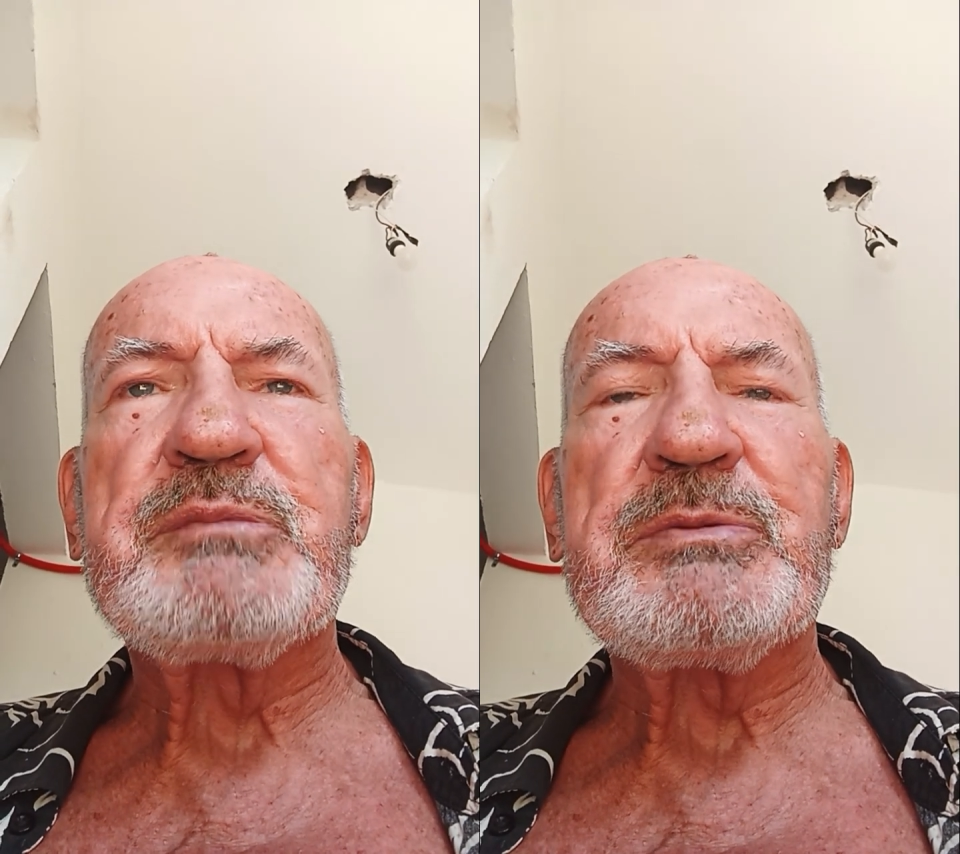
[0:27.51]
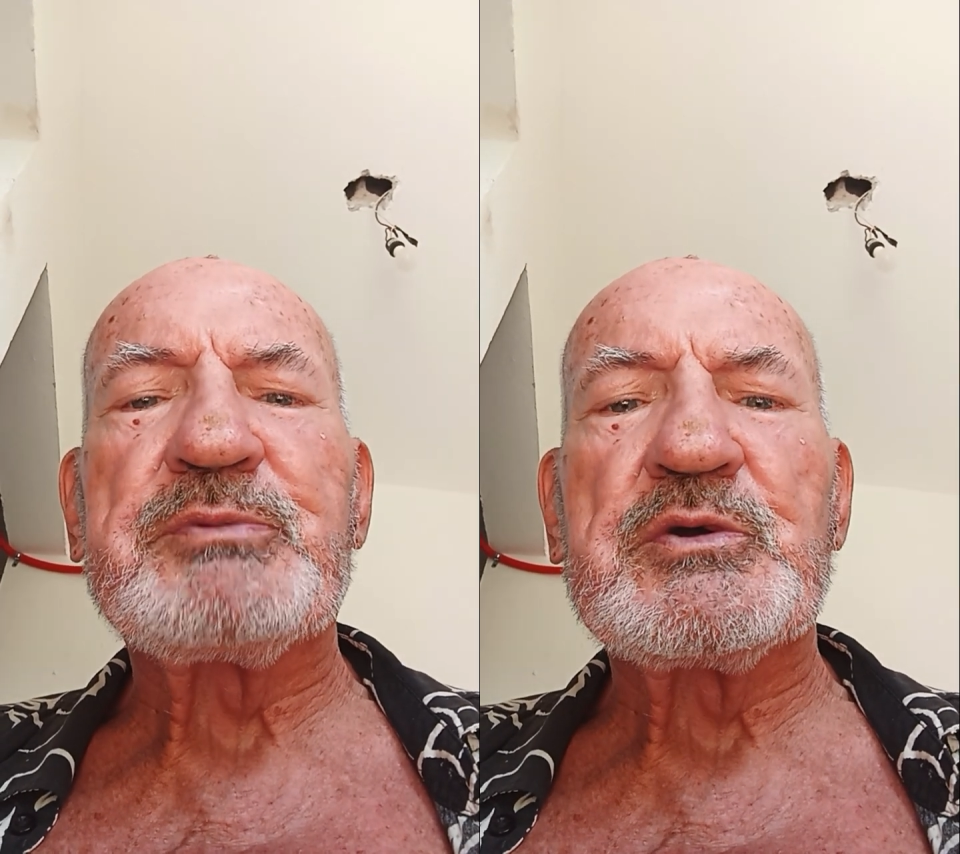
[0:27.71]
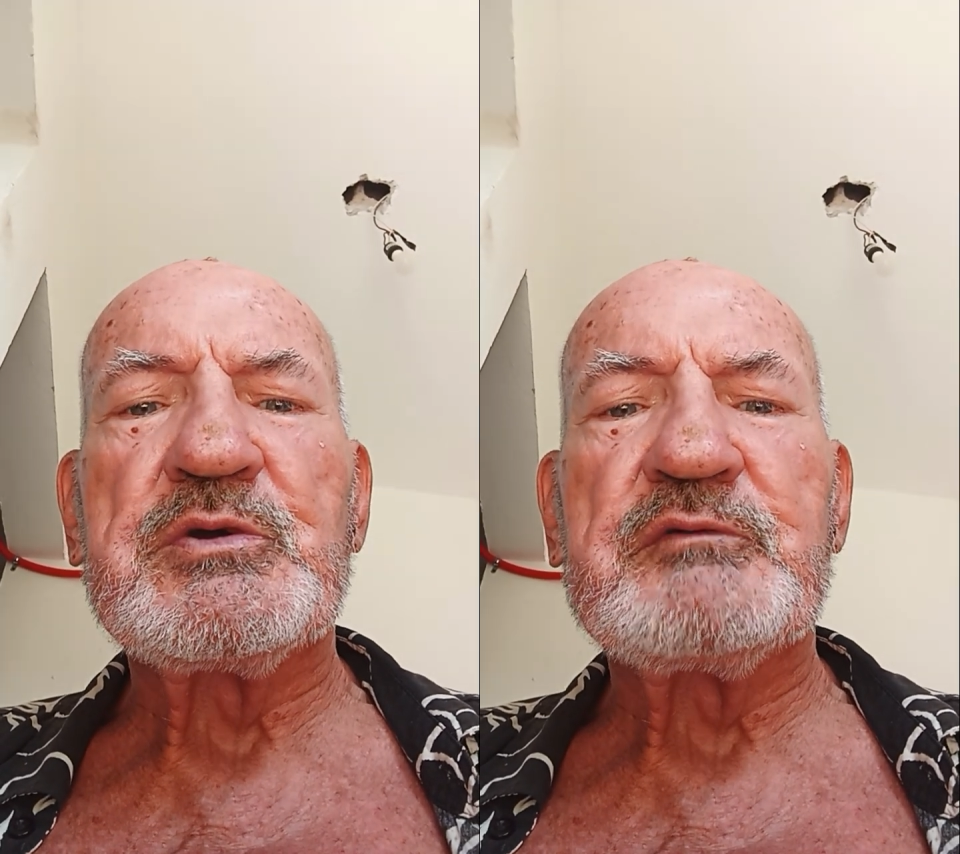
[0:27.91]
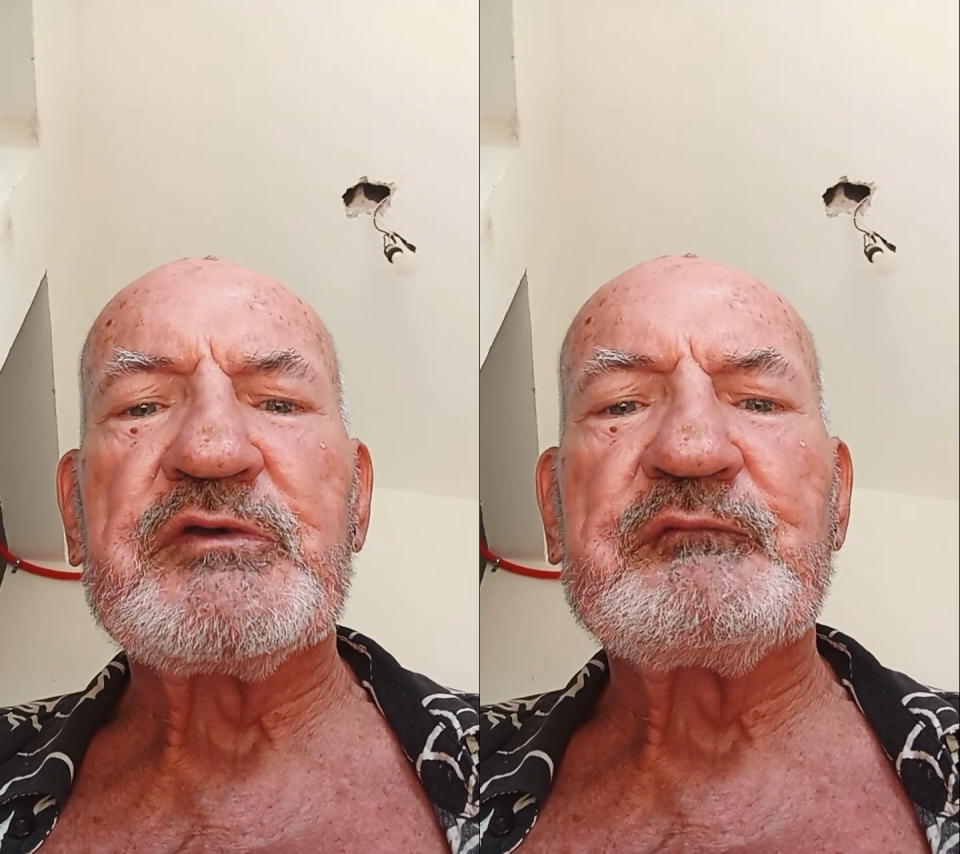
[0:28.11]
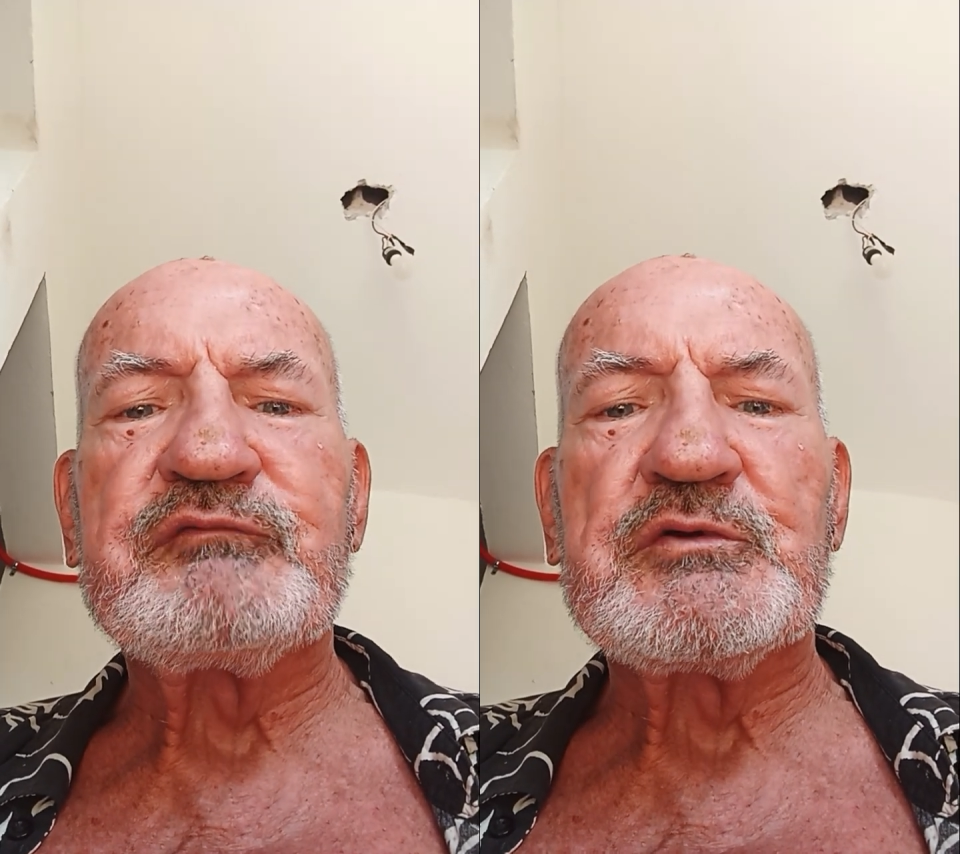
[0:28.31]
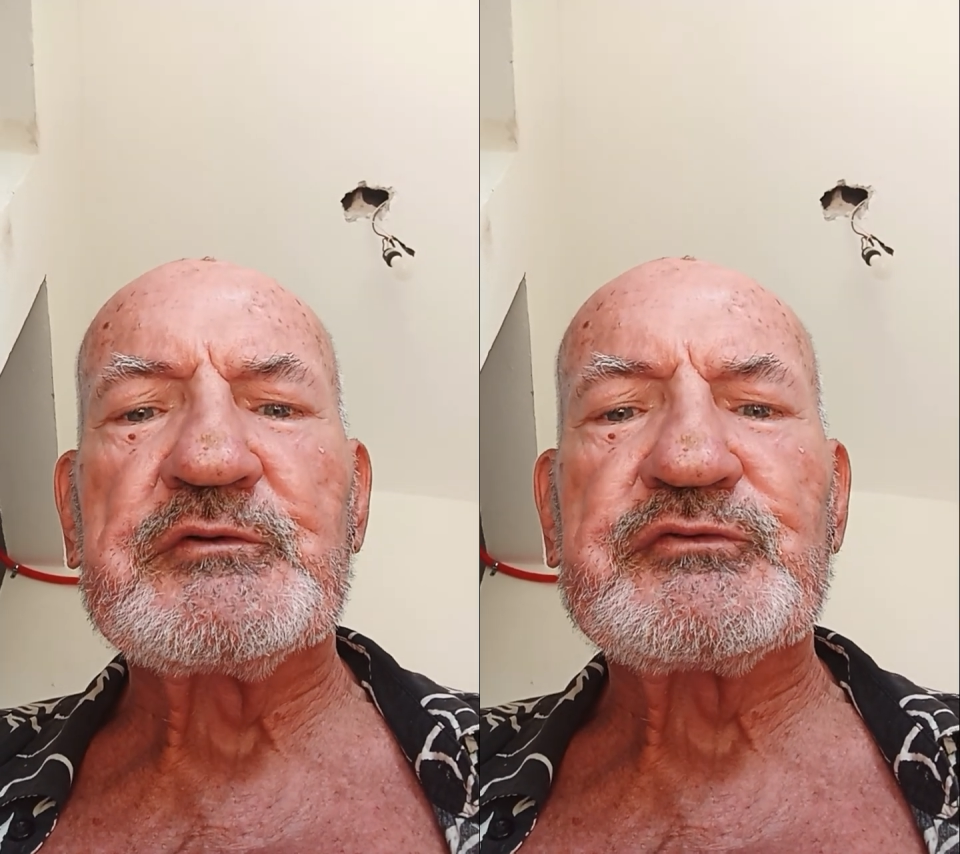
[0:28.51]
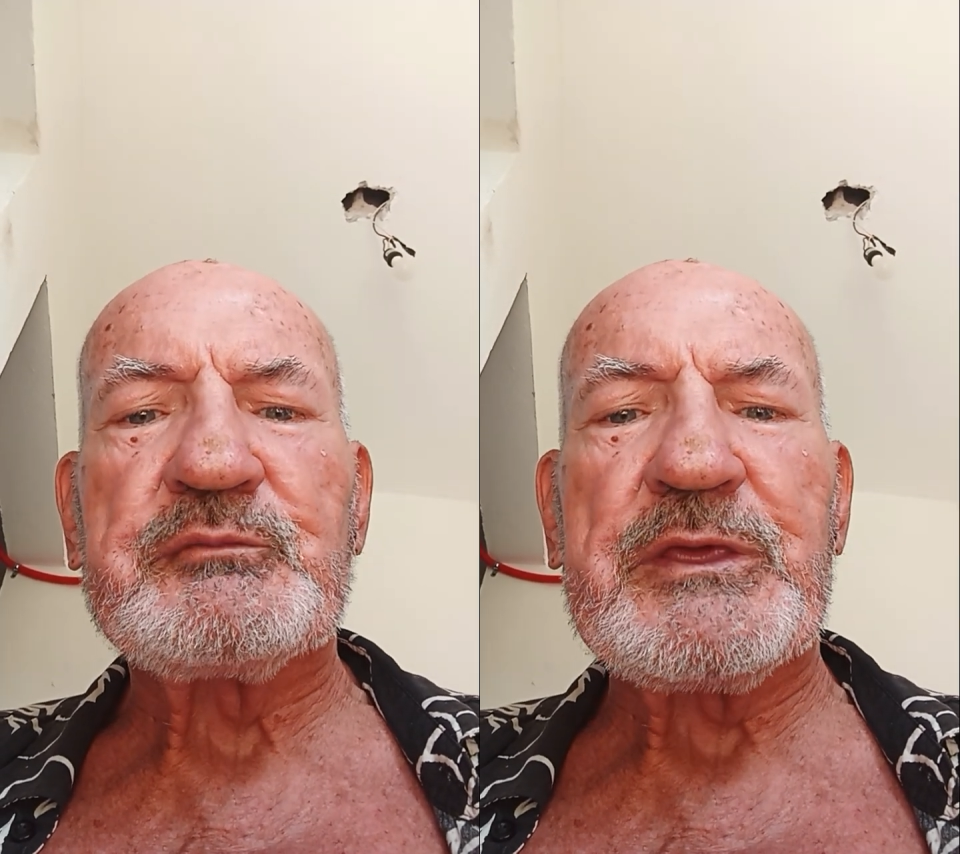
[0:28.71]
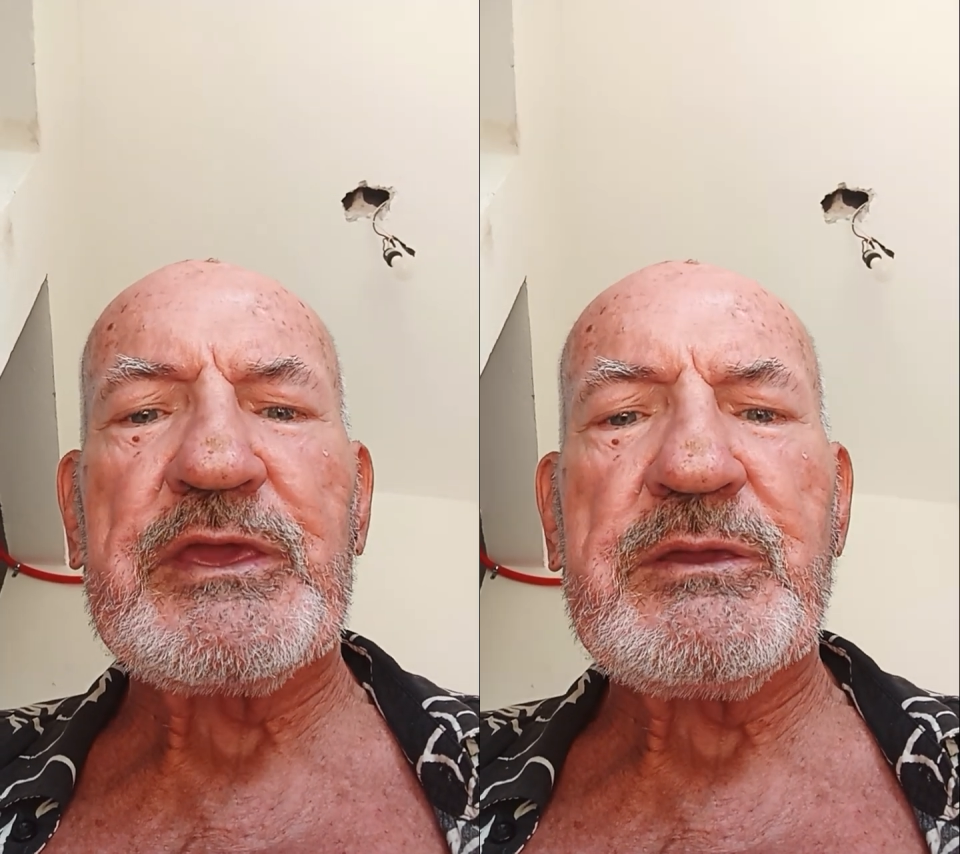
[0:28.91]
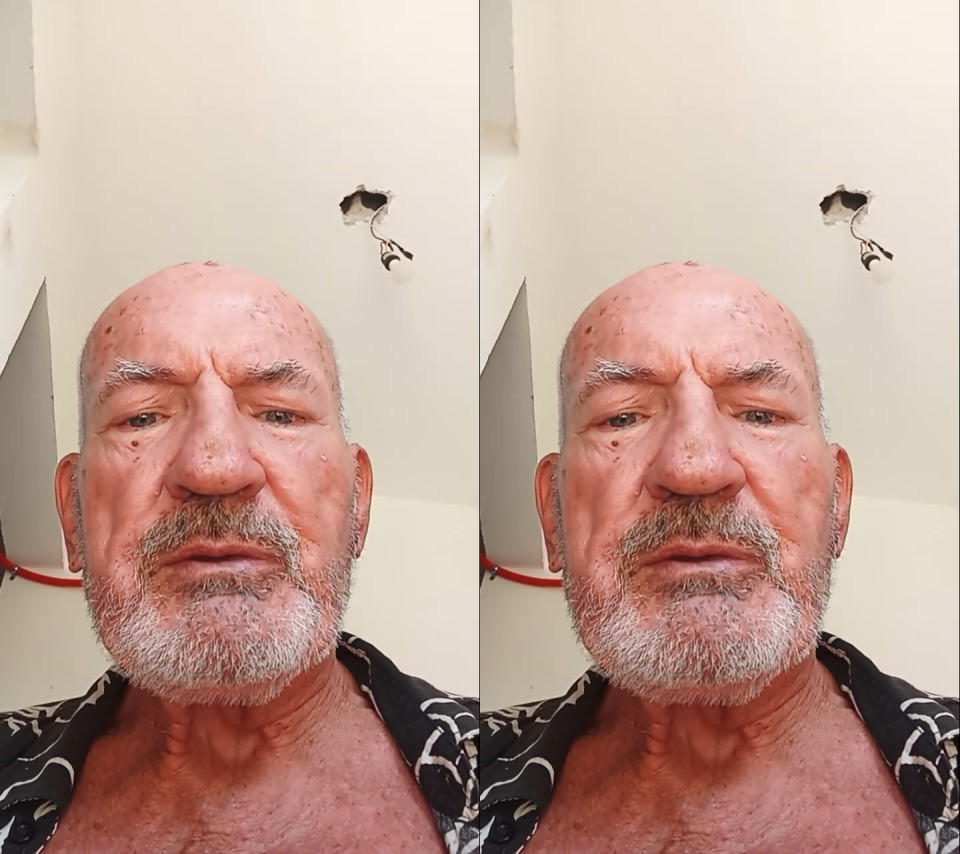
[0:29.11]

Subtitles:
people who have influenced me